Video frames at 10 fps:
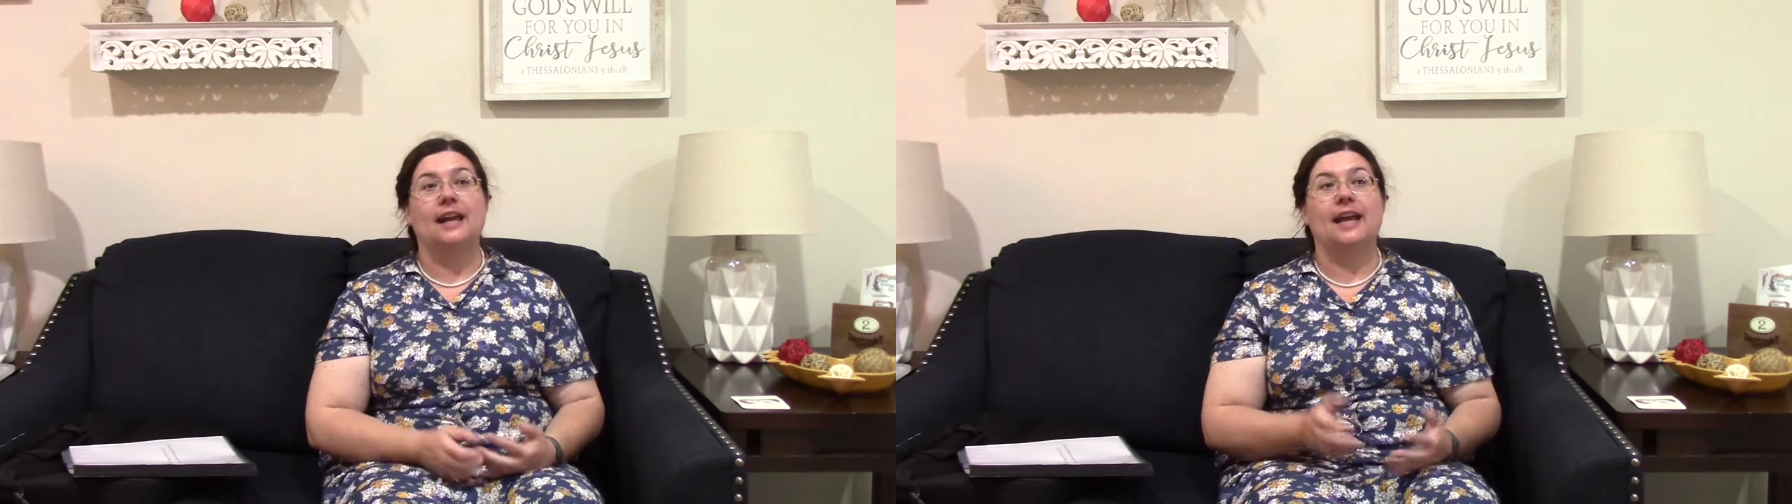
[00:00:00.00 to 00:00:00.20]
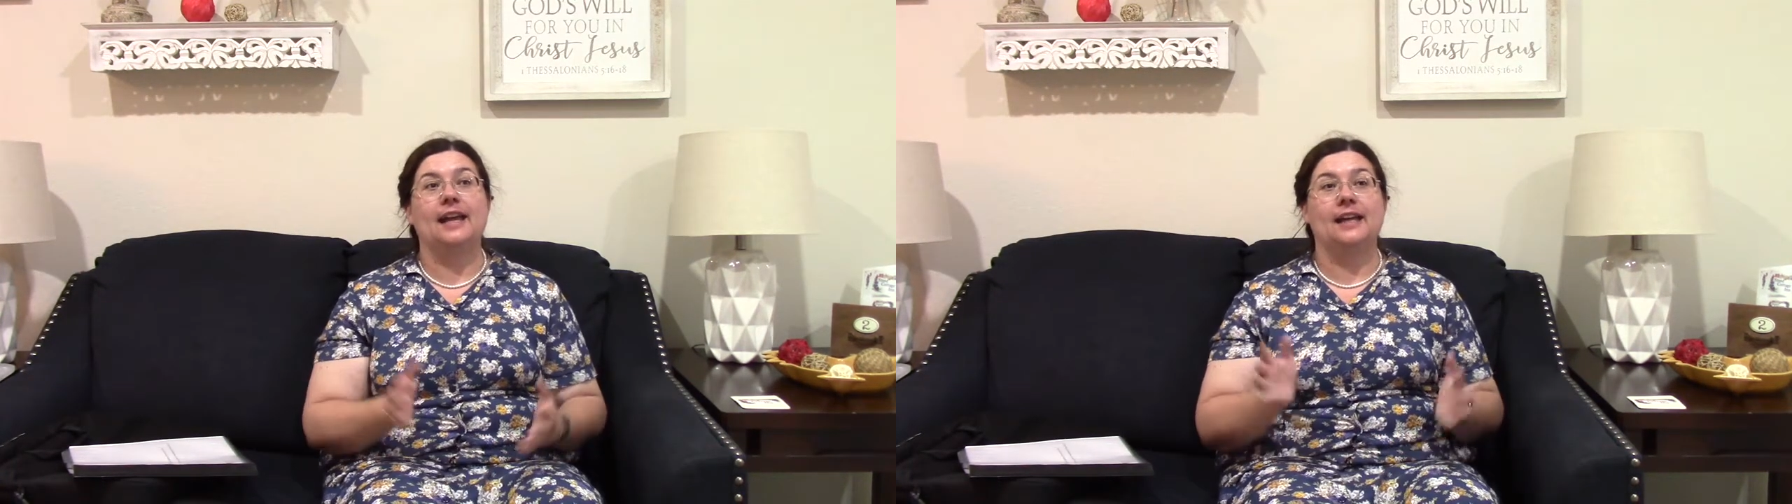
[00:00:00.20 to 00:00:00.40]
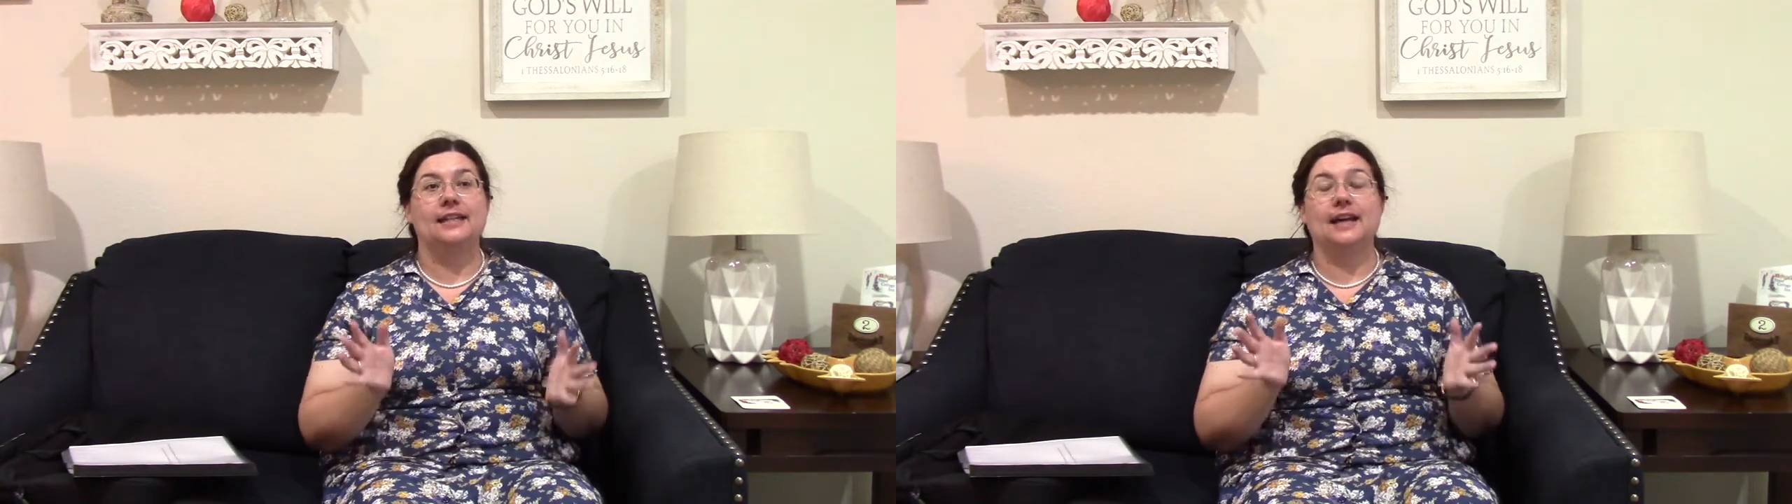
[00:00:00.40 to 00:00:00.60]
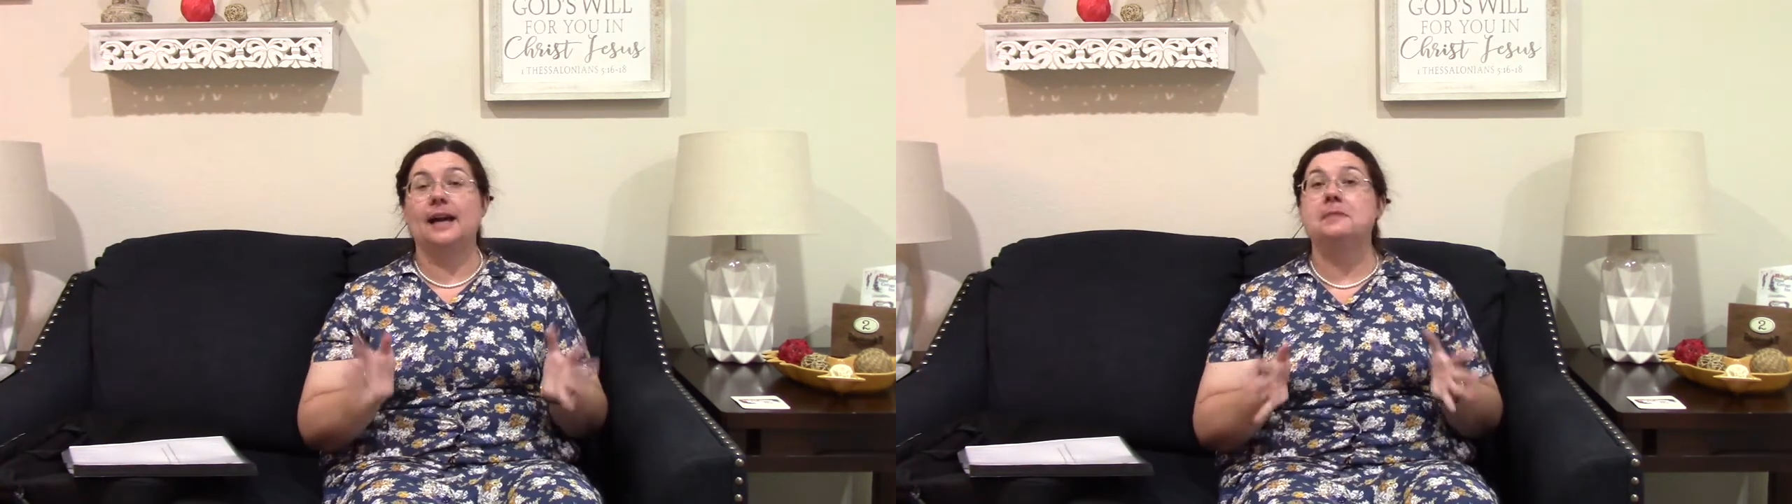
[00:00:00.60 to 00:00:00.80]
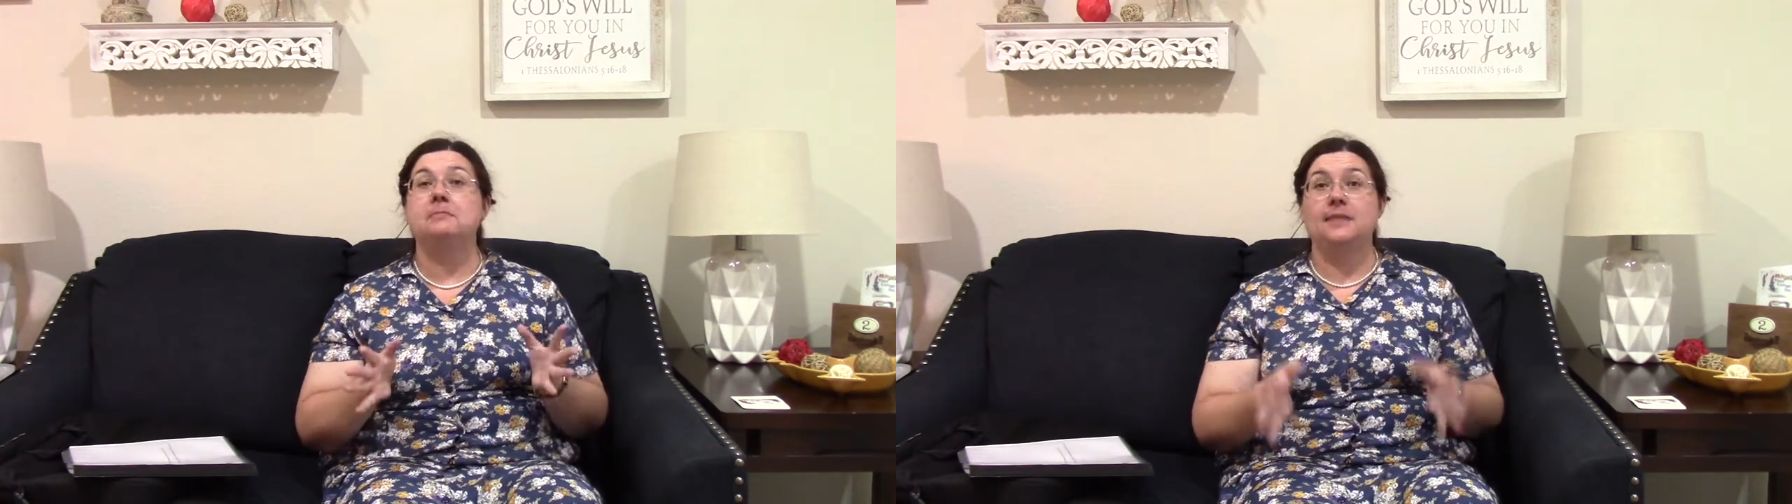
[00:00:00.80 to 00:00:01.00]
And
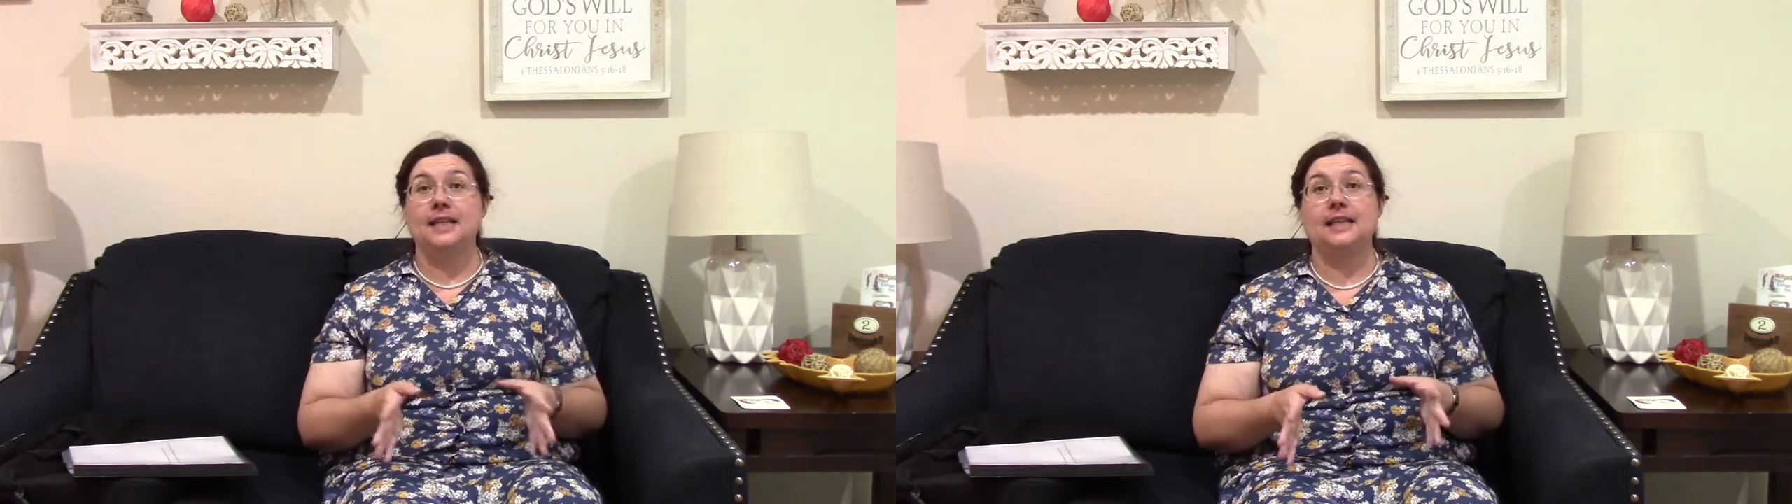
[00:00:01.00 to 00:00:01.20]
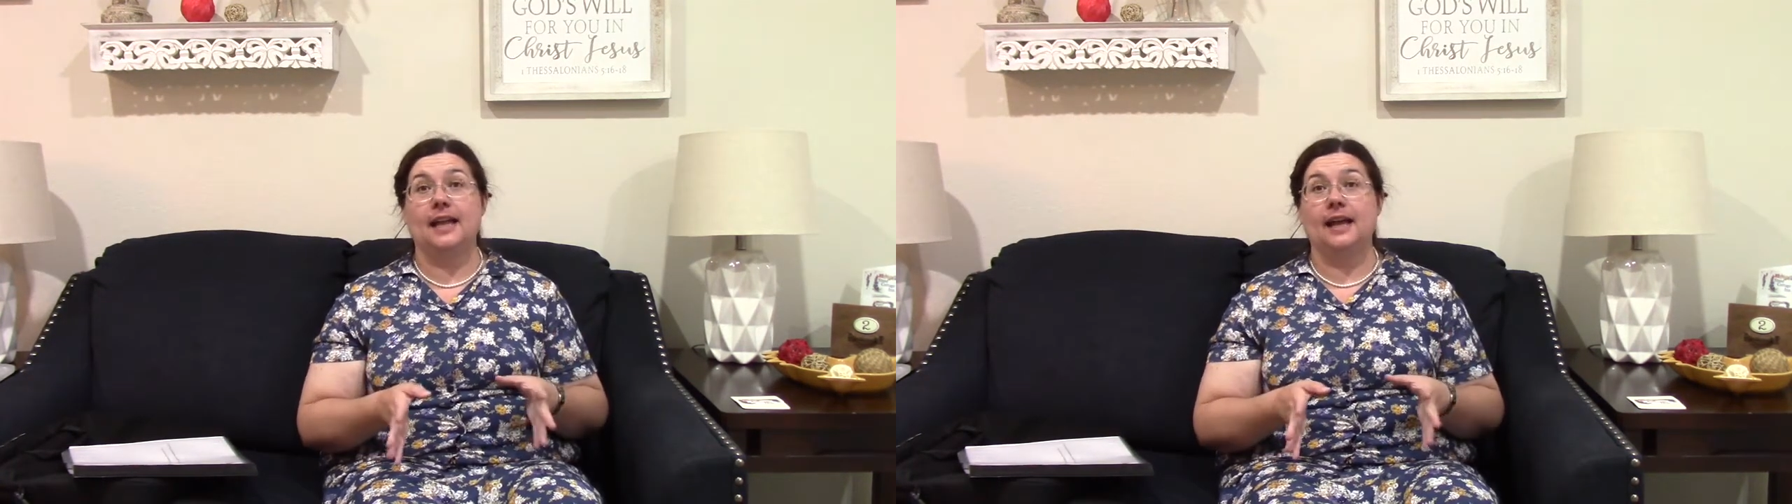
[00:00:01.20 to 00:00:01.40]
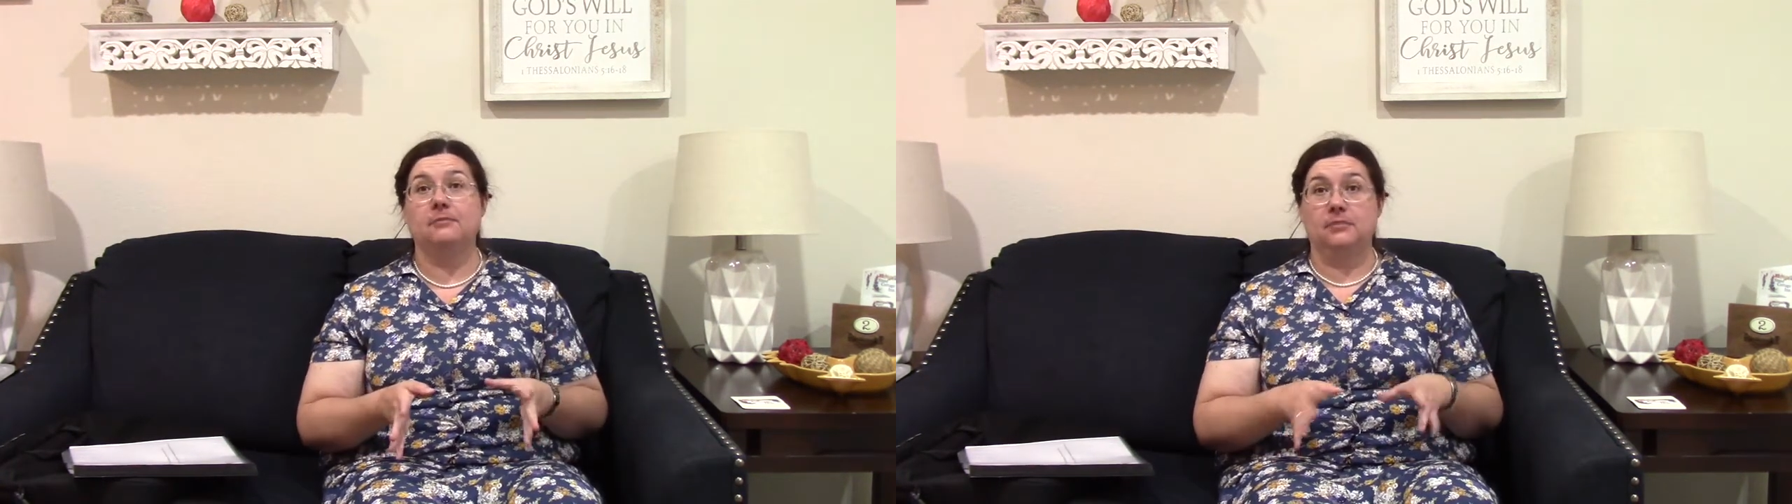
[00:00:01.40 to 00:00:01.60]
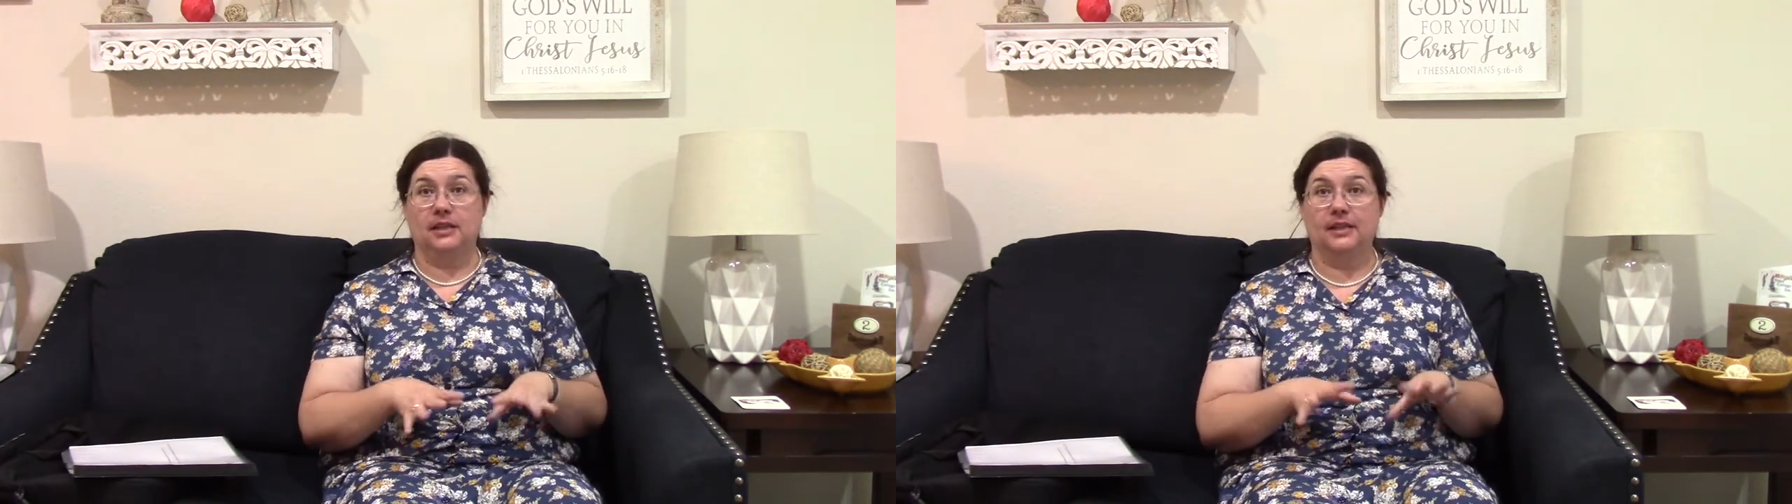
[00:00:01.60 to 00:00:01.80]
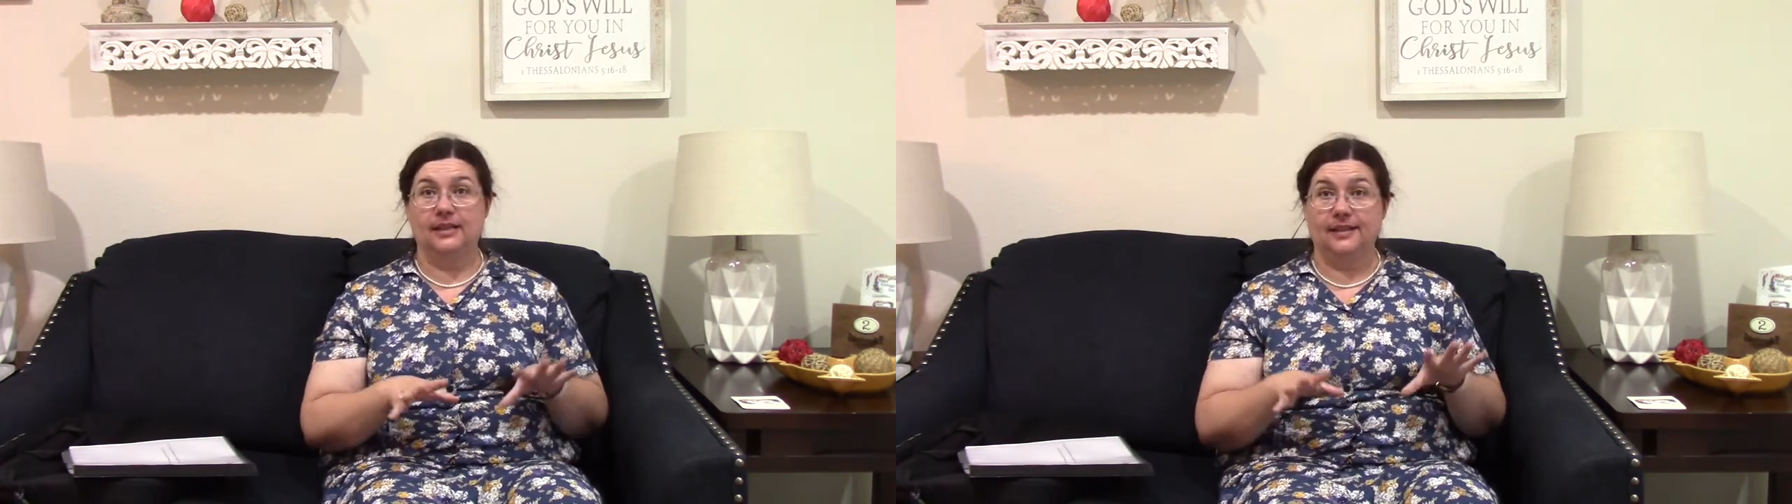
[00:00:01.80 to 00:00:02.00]
I mean that
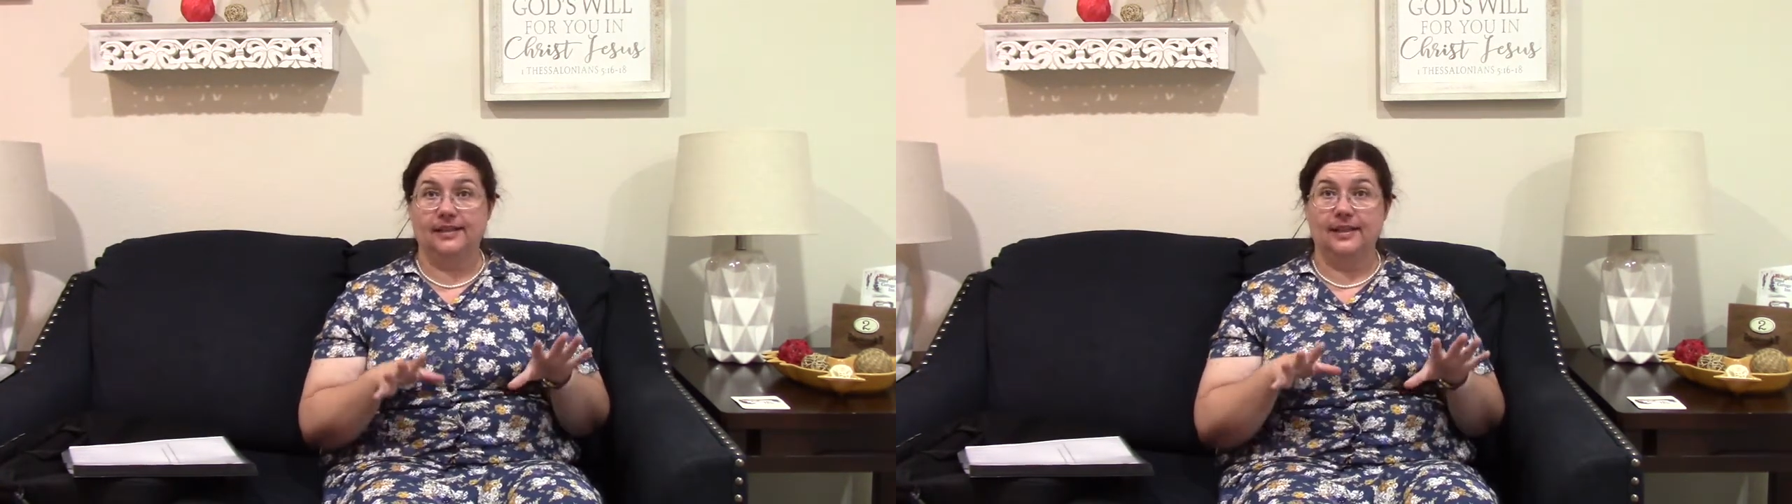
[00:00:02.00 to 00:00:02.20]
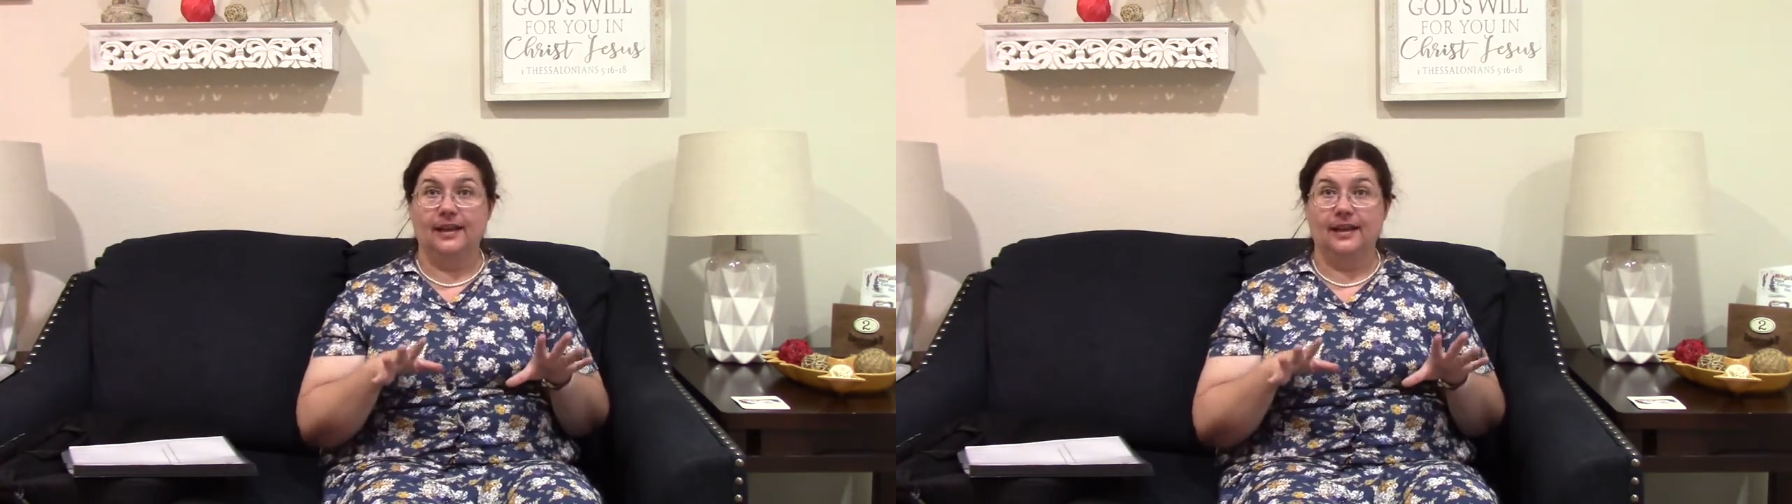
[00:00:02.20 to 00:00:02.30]
because